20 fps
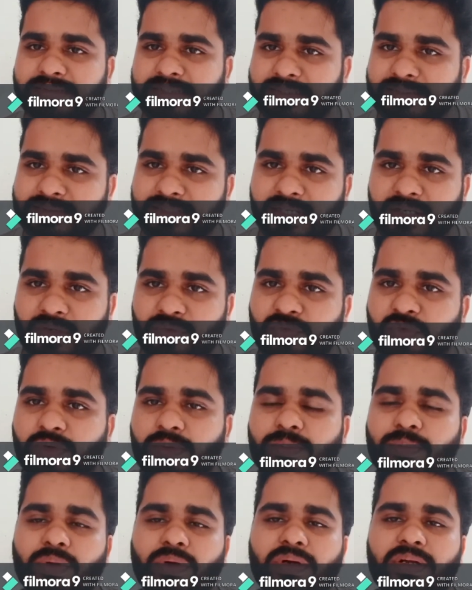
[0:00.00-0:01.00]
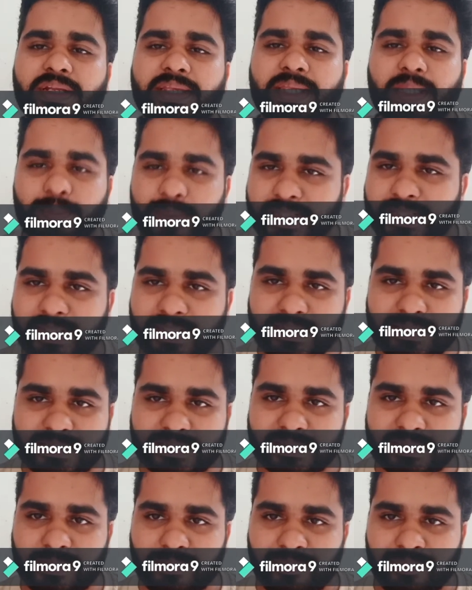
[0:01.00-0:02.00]
chess and football
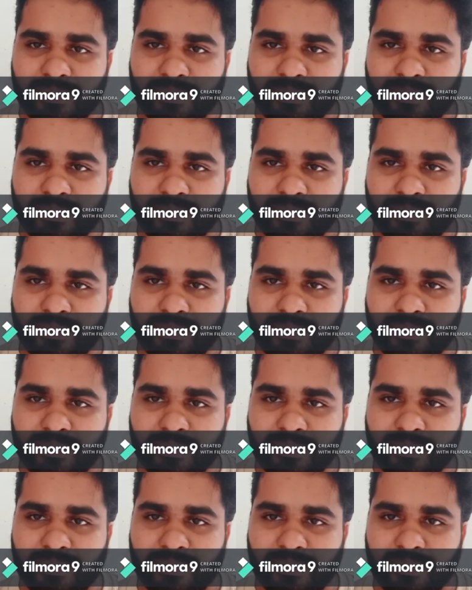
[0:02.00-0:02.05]
imitates